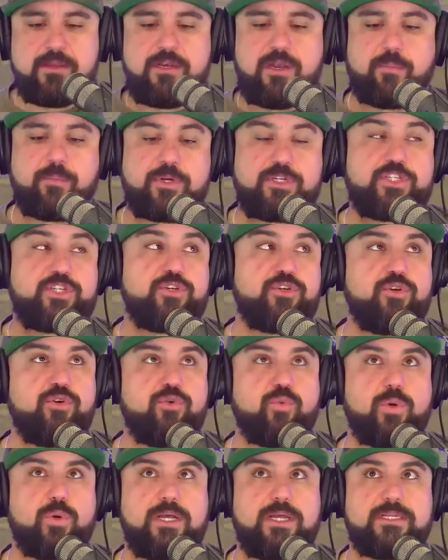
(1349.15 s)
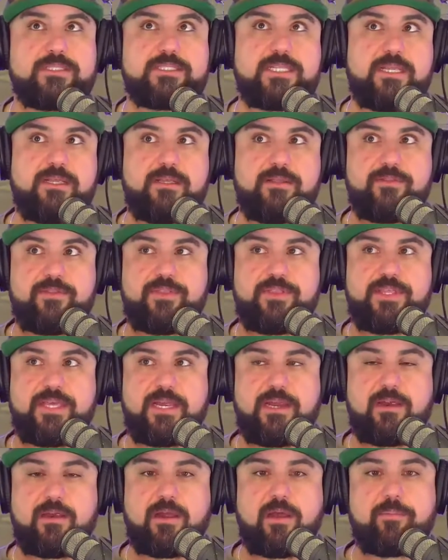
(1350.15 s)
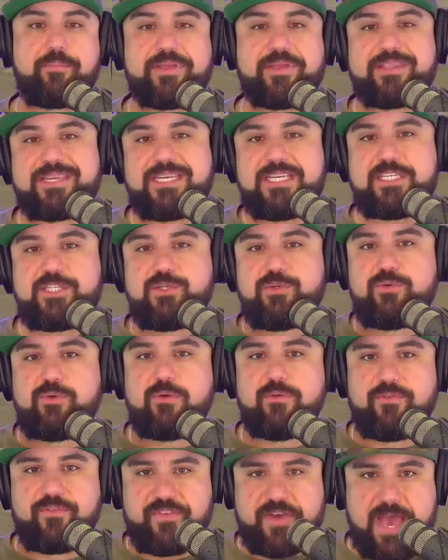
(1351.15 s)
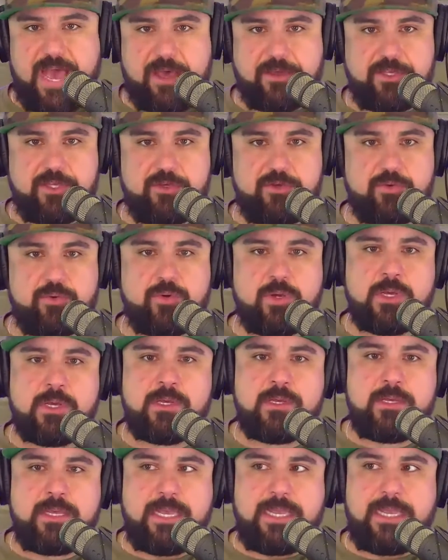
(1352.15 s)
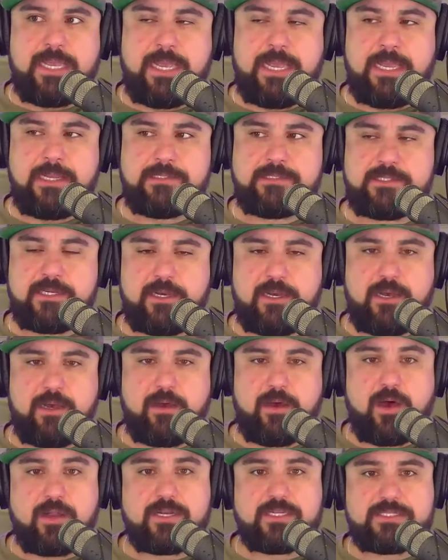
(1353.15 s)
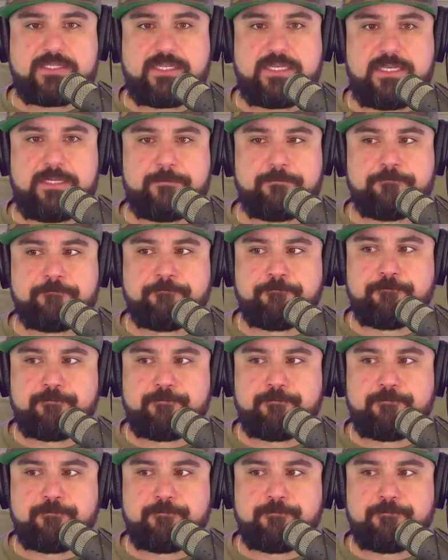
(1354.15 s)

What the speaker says: Number 2 was their ability to value and honestly